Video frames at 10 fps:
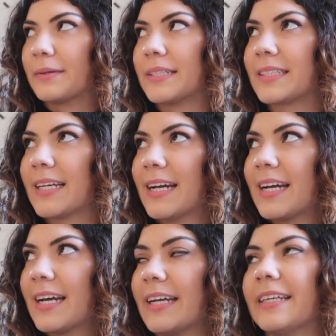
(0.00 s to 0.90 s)
was
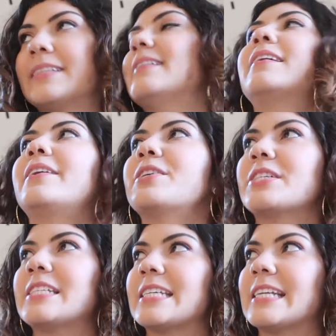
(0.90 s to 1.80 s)
in
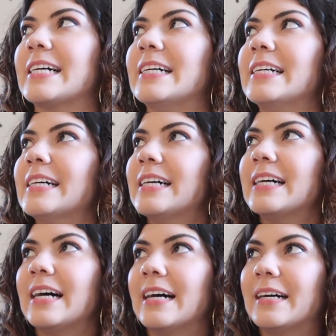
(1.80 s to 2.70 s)
Argentina,
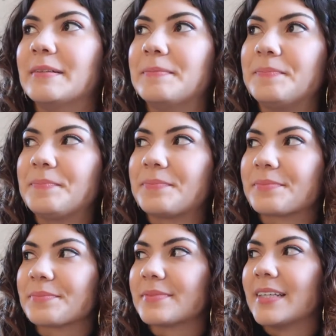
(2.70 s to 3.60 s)

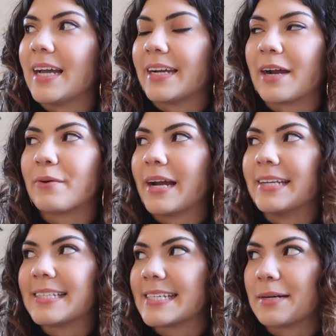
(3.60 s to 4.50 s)
and I
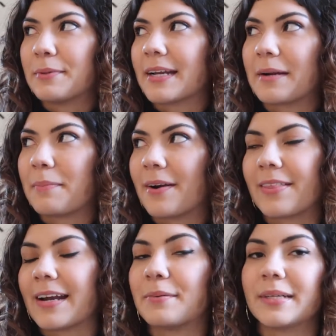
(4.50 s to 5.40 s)
ran into someone at a bar
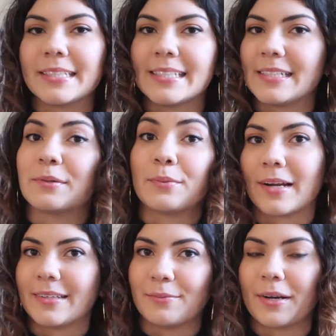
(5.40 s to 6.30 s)
that I really didn't
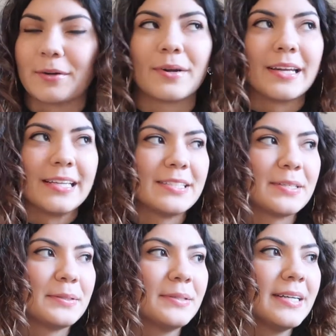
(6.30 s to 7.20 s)
want to run
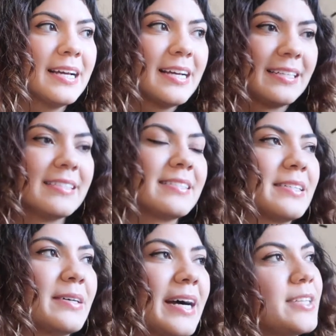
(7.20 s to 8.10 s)
into. And
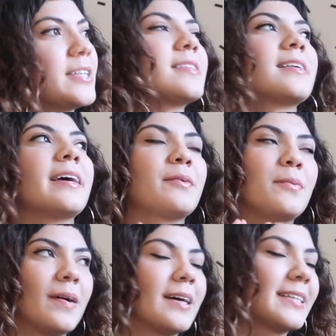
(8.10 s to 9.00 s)
so I just
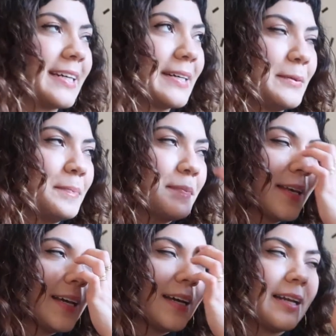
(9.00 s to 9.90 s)
like walked out,
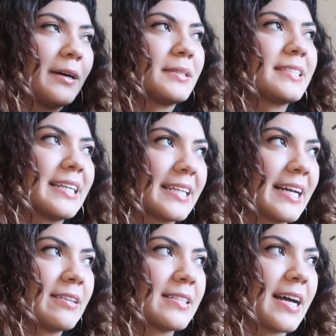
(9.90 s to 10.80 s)
and I was
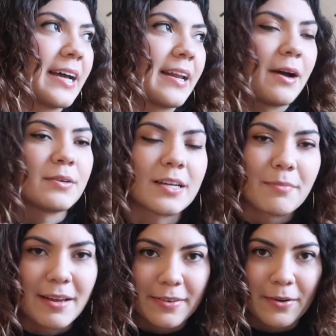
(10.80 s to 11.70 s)
standing outside and I was on
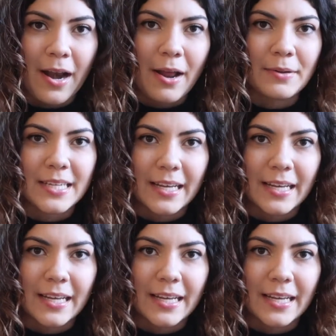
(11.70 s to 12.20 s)
my phone and I was